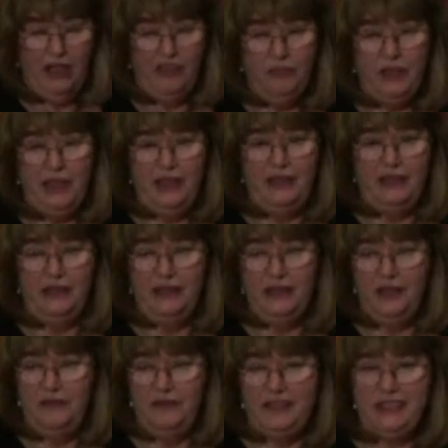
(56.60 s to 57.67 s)
half million
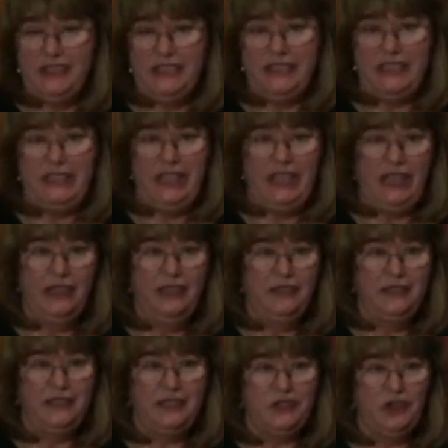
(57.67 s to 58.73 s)
visitors a year.
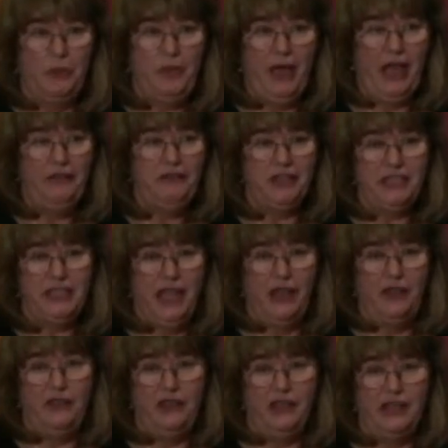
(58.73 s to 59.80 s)
This is not bad for a
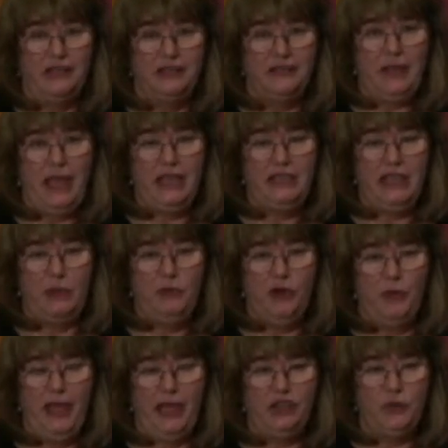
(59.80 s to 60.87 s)
town that at its heyday
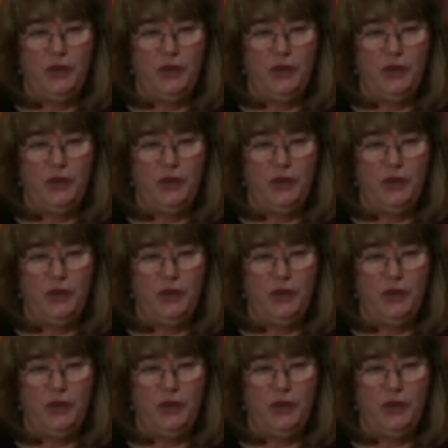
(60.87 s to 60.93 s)
probably had